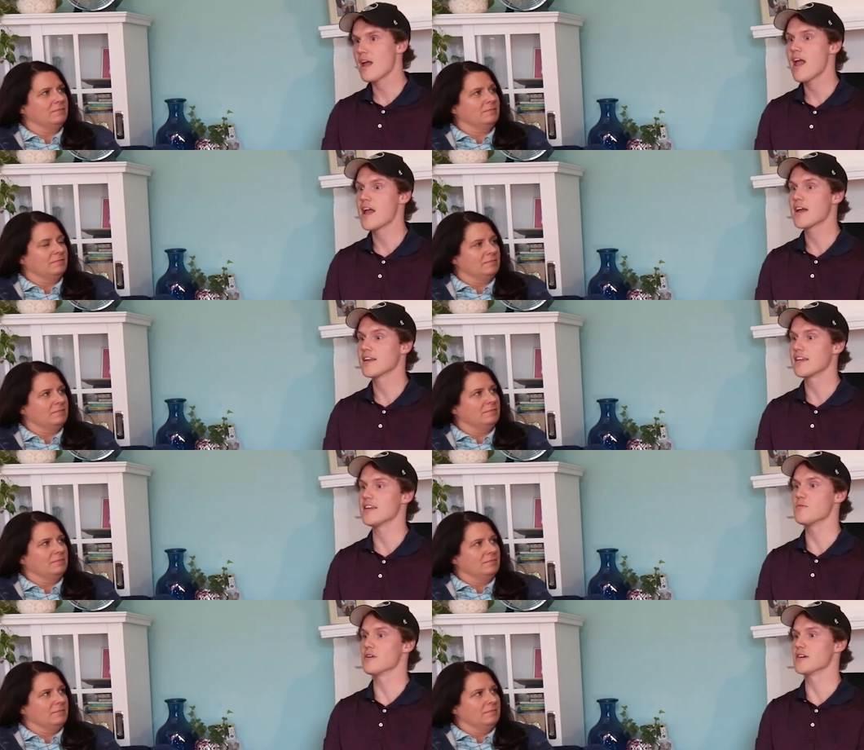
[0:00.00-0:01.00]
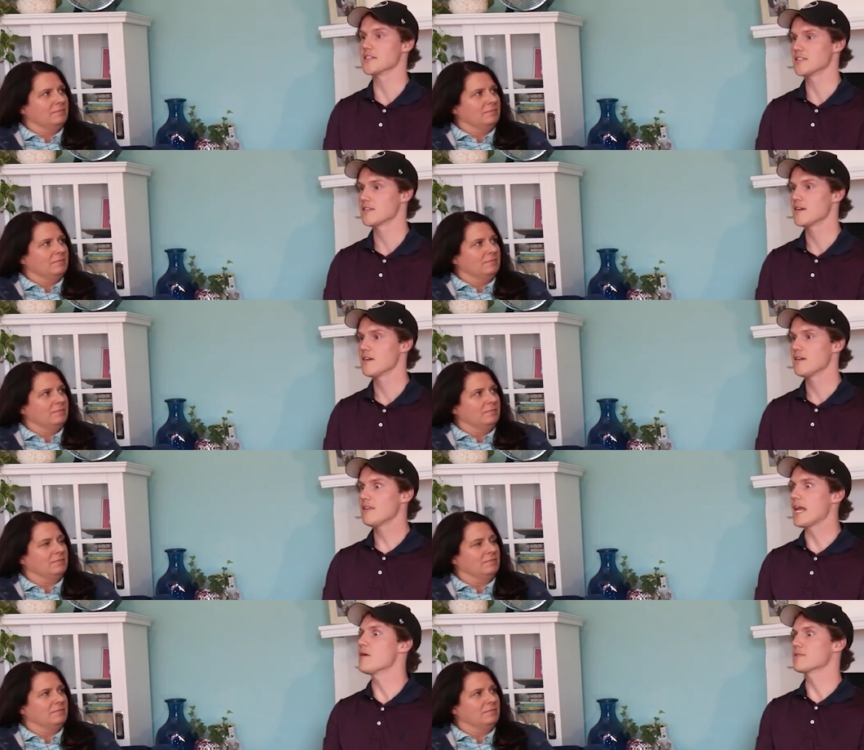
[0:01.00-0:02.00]
Speaker 1: and he was
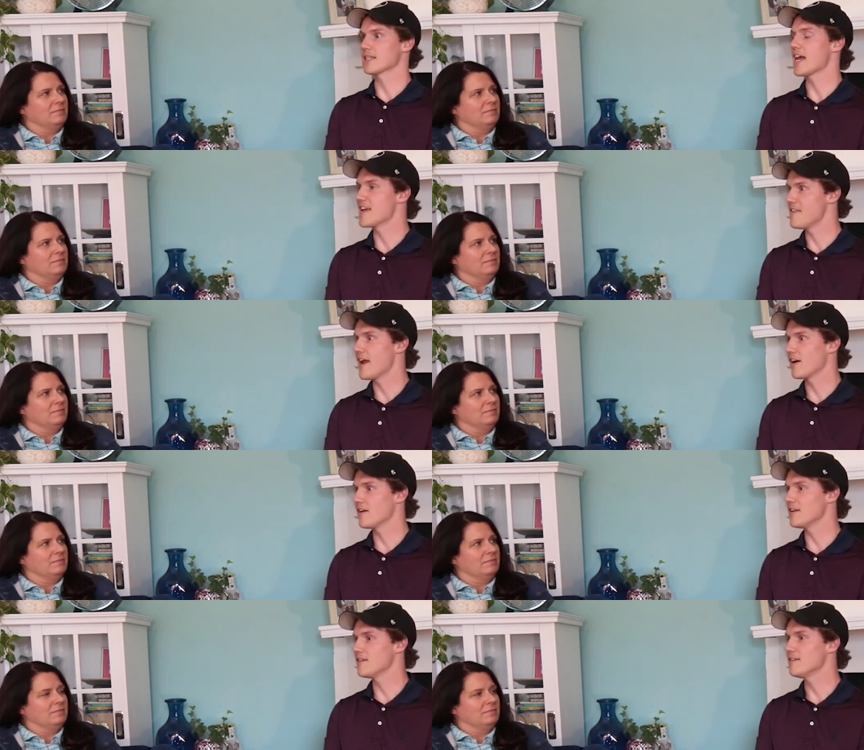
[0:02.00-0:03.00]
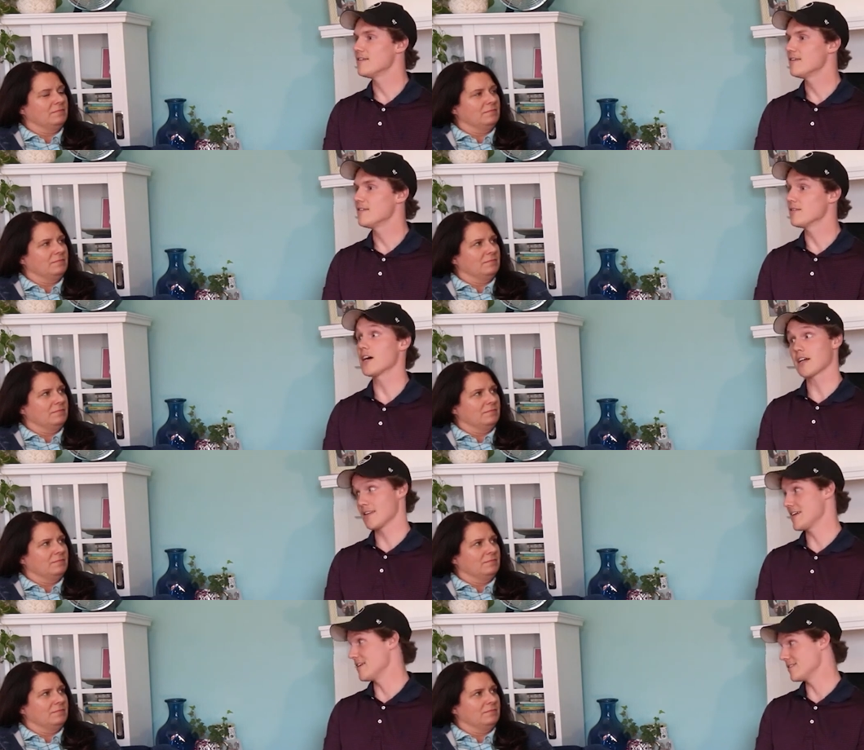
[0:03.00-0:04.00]
he was laying there, and
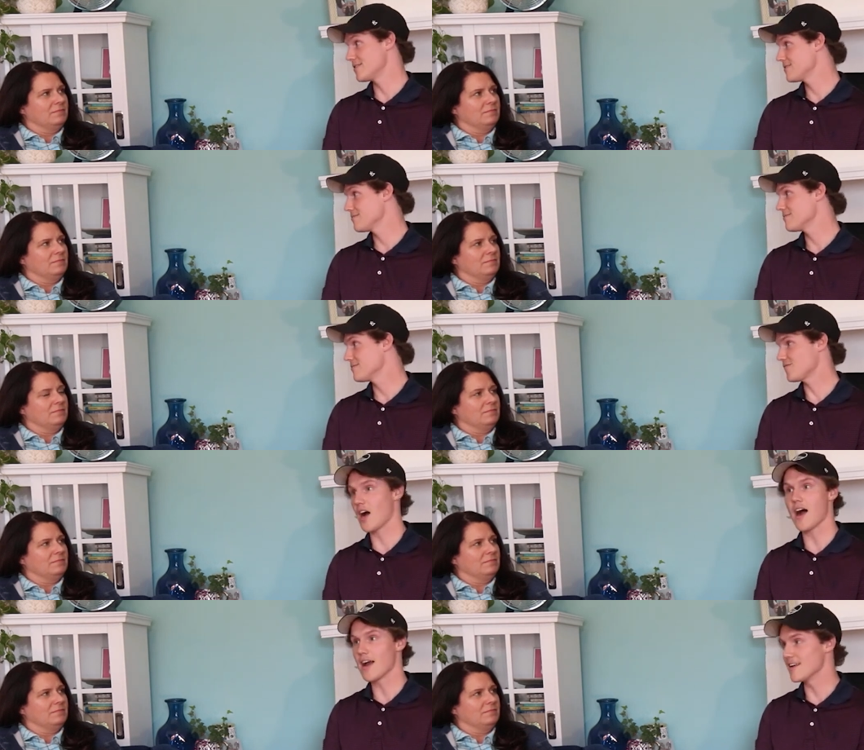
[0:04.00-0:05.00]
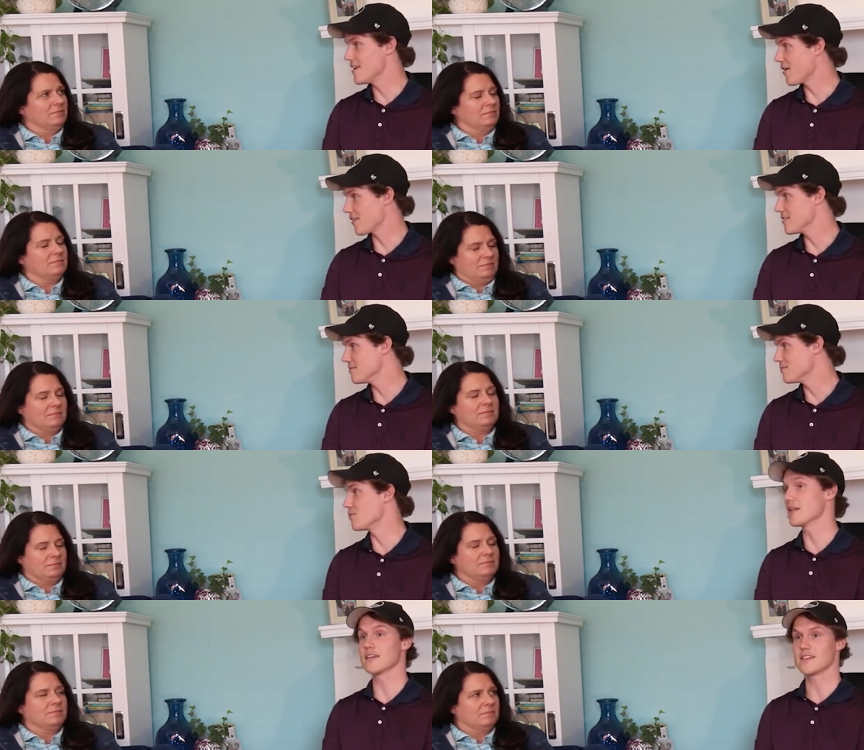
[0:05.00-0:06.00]
luckily he's fine, nothing
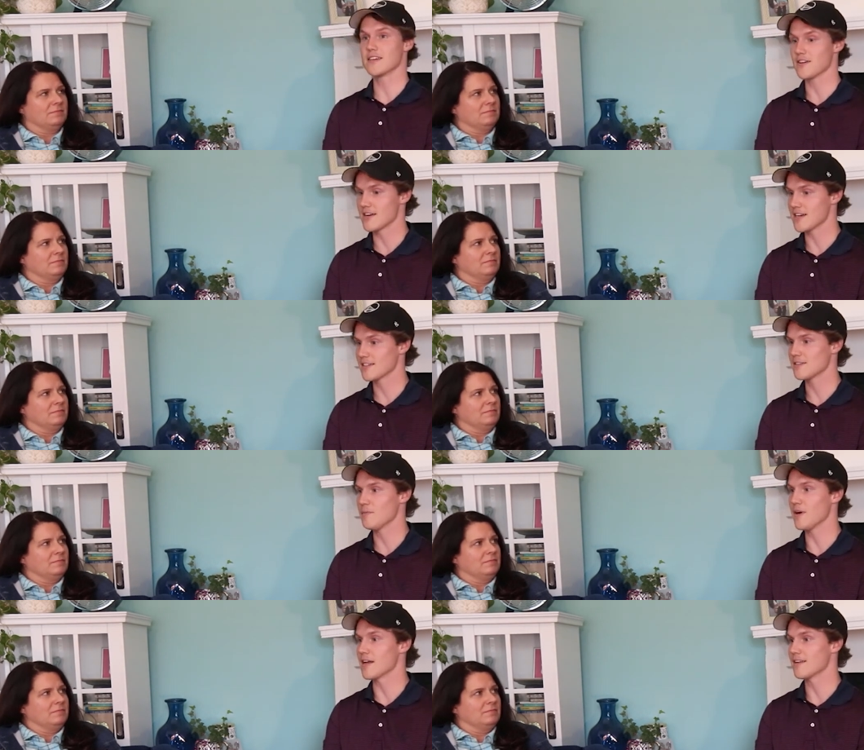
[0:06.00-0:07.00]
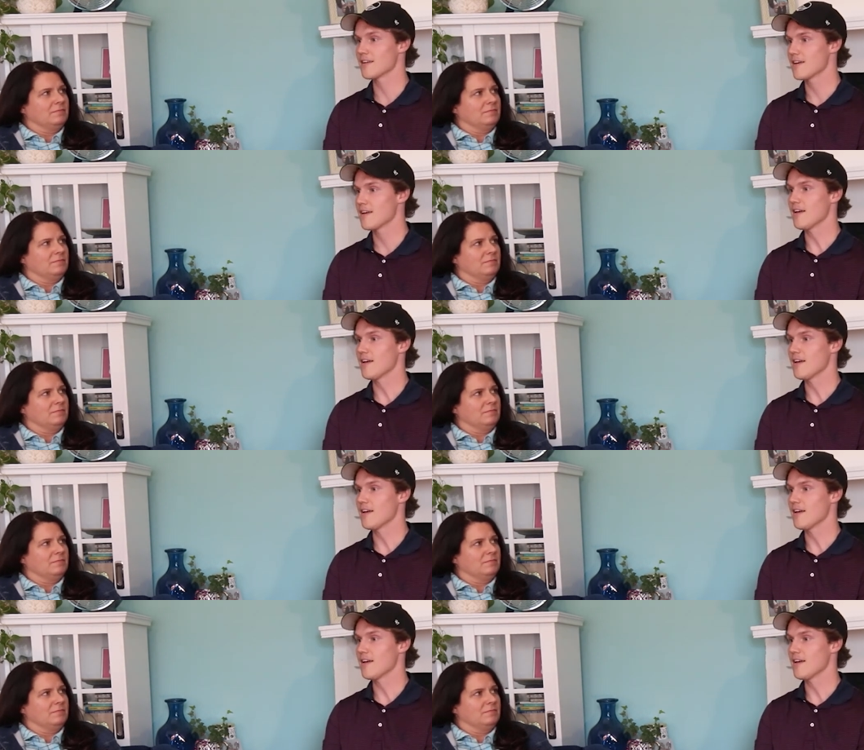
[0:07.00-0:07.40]
really serious, but